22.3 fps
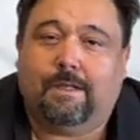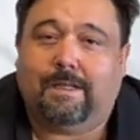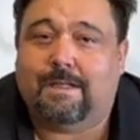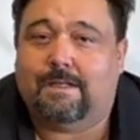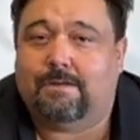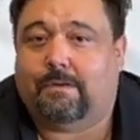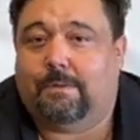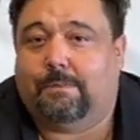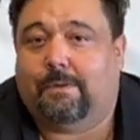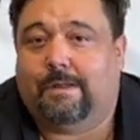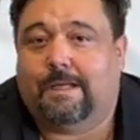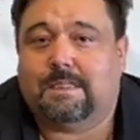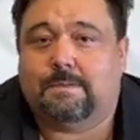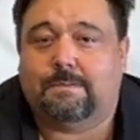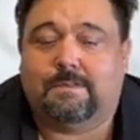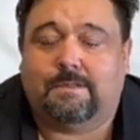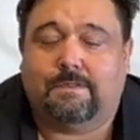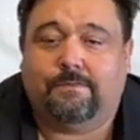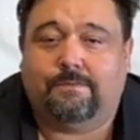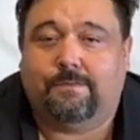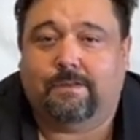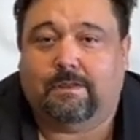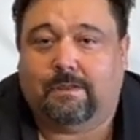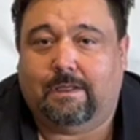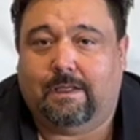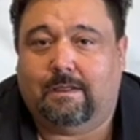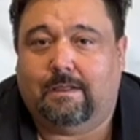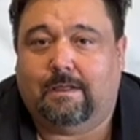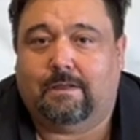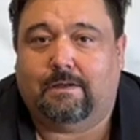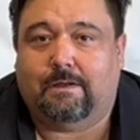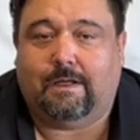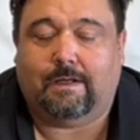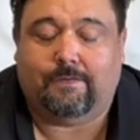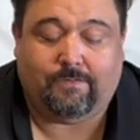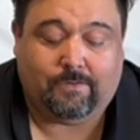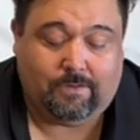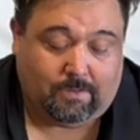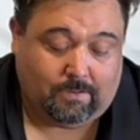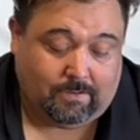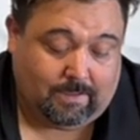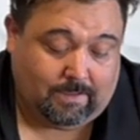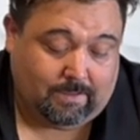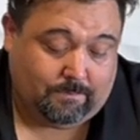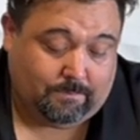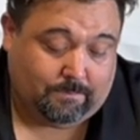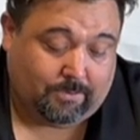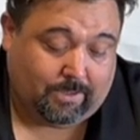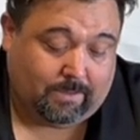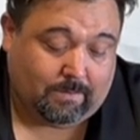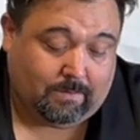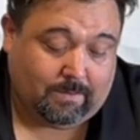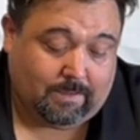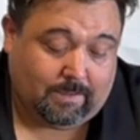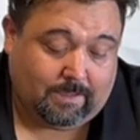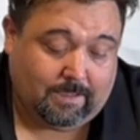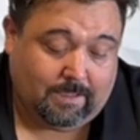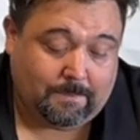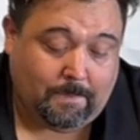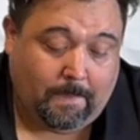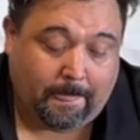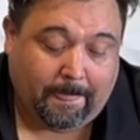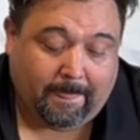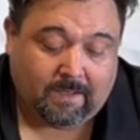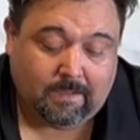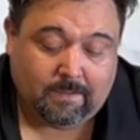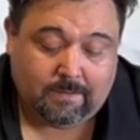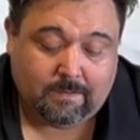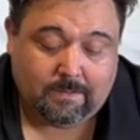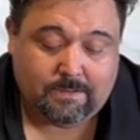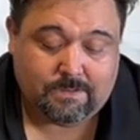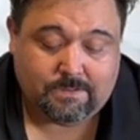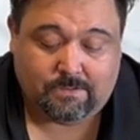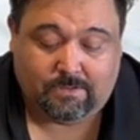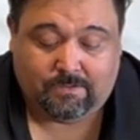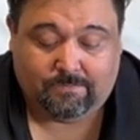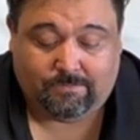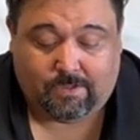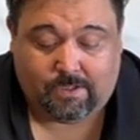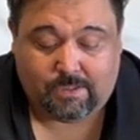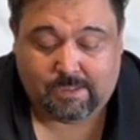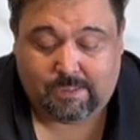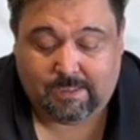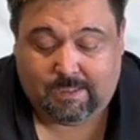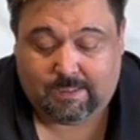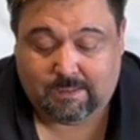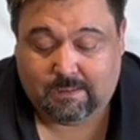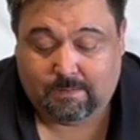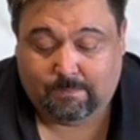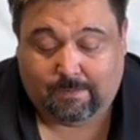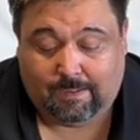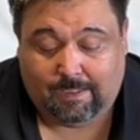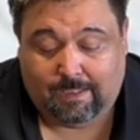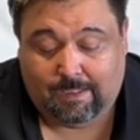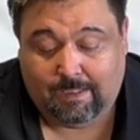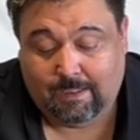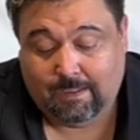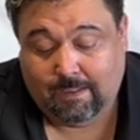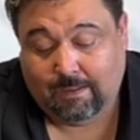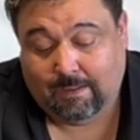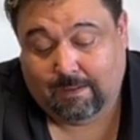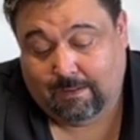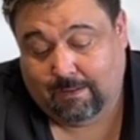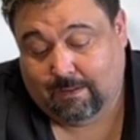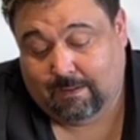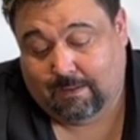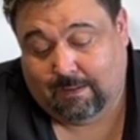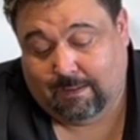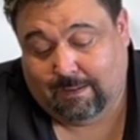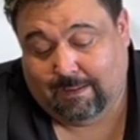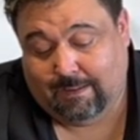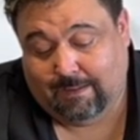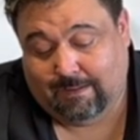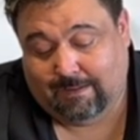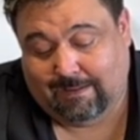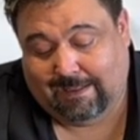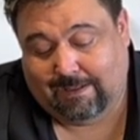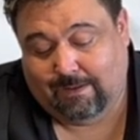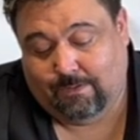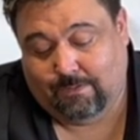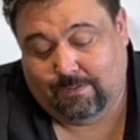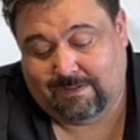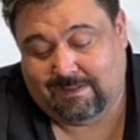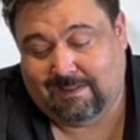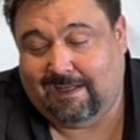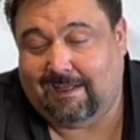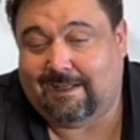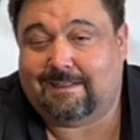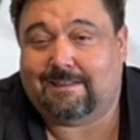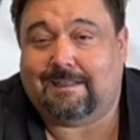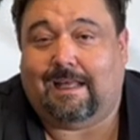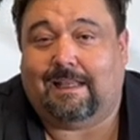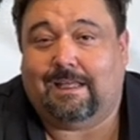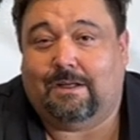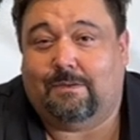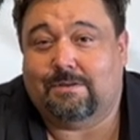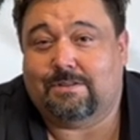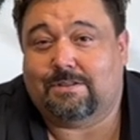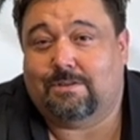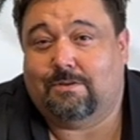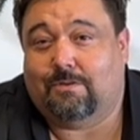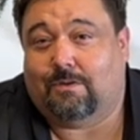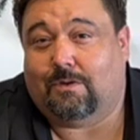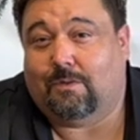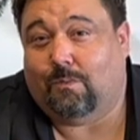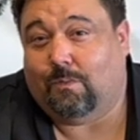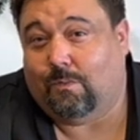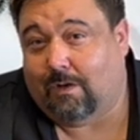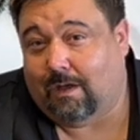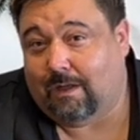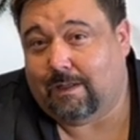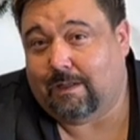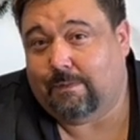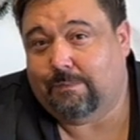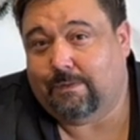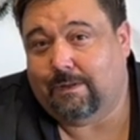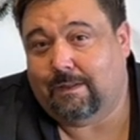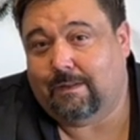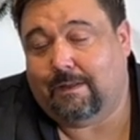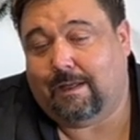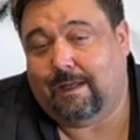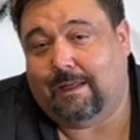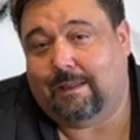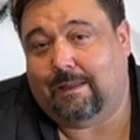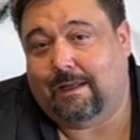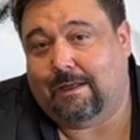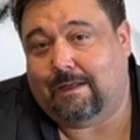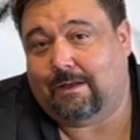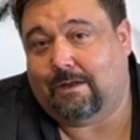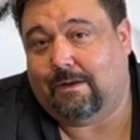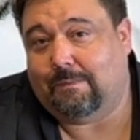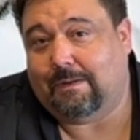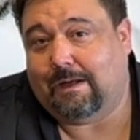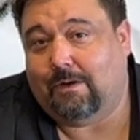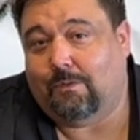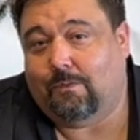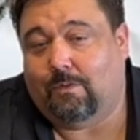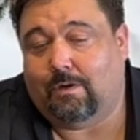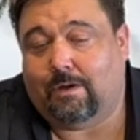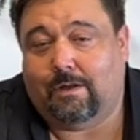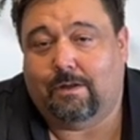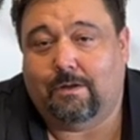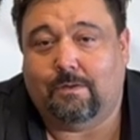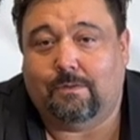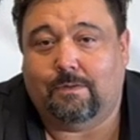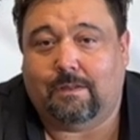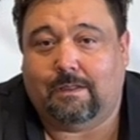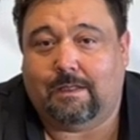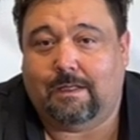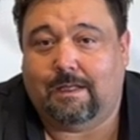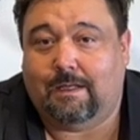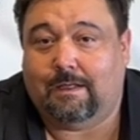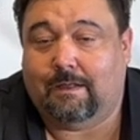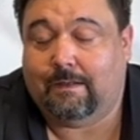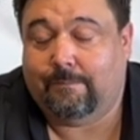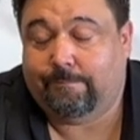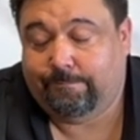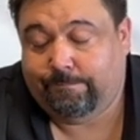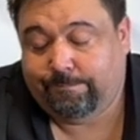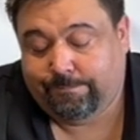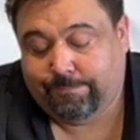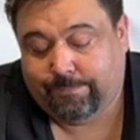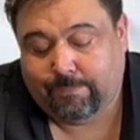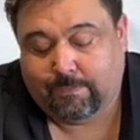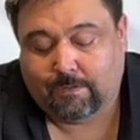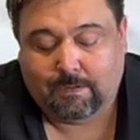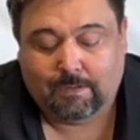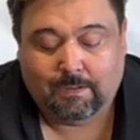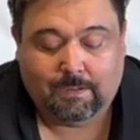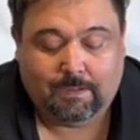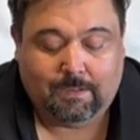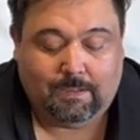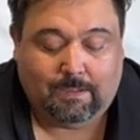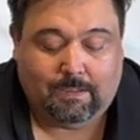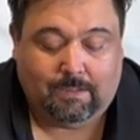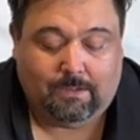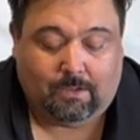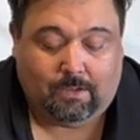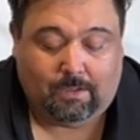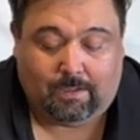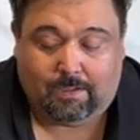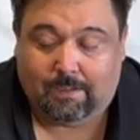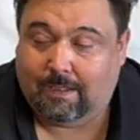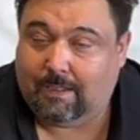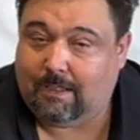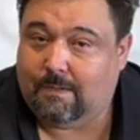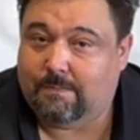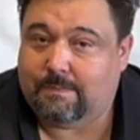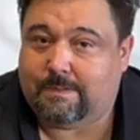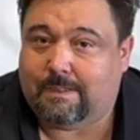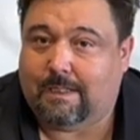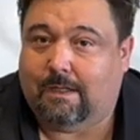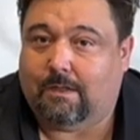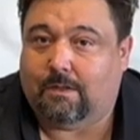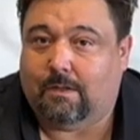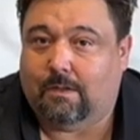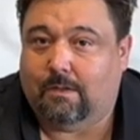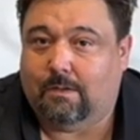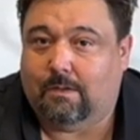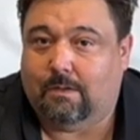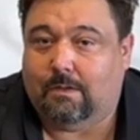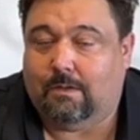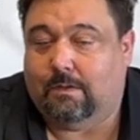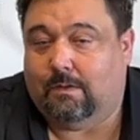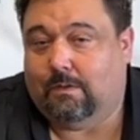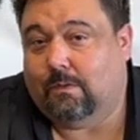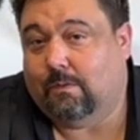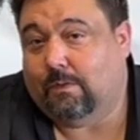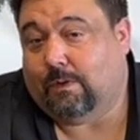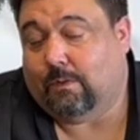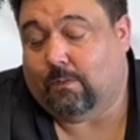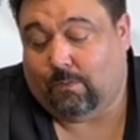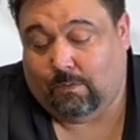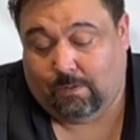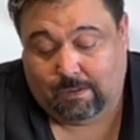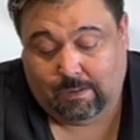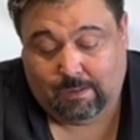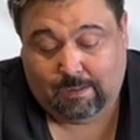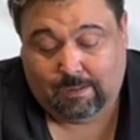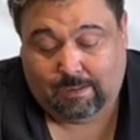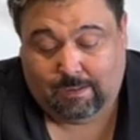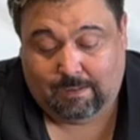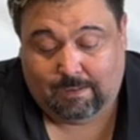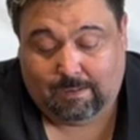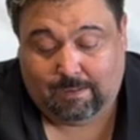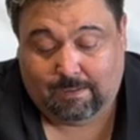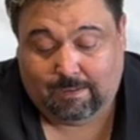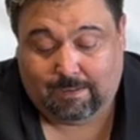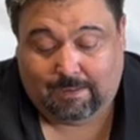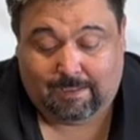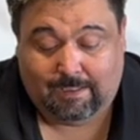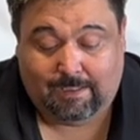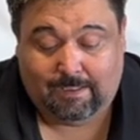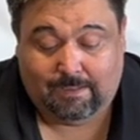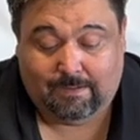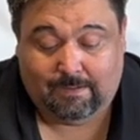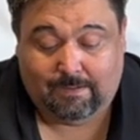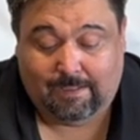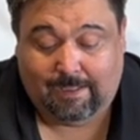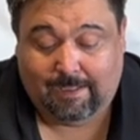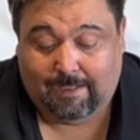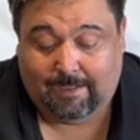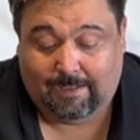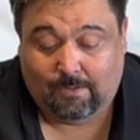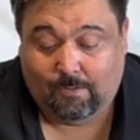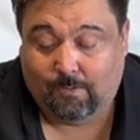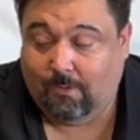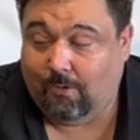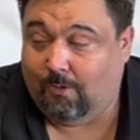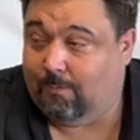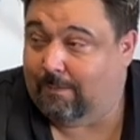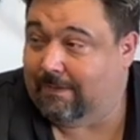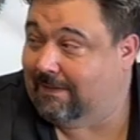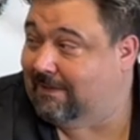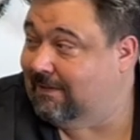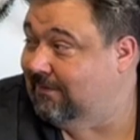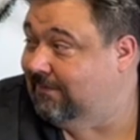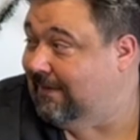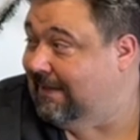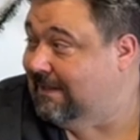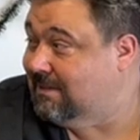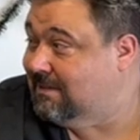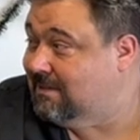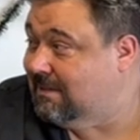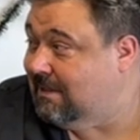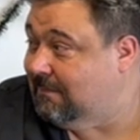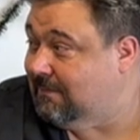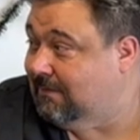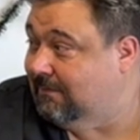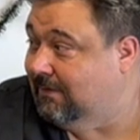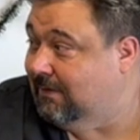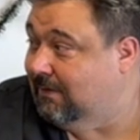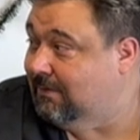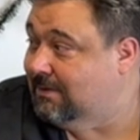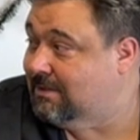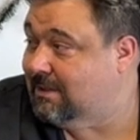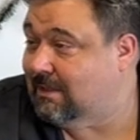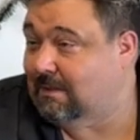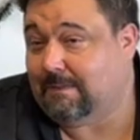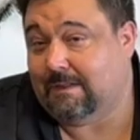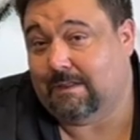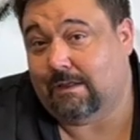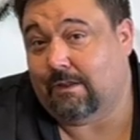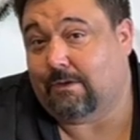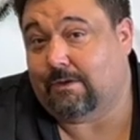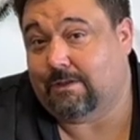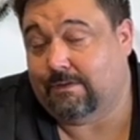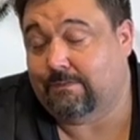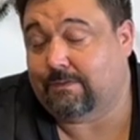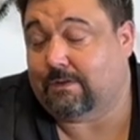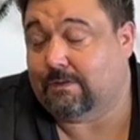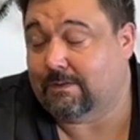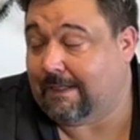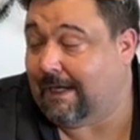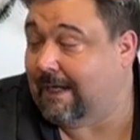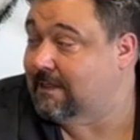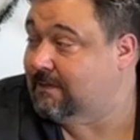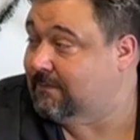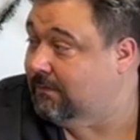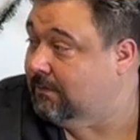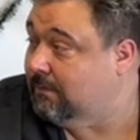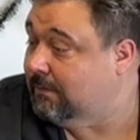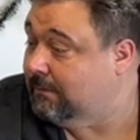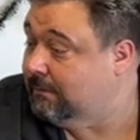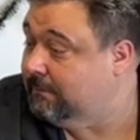replacement to fill in there for the Bret Hart game, so their varsity gets a bye. And I know it's not exactly what Sonora wanted, but hey, they come out 1-0 in league. Argonaut comes out 0-1, and then again, they go home and face Somerville, which is going to be another difficult task for them.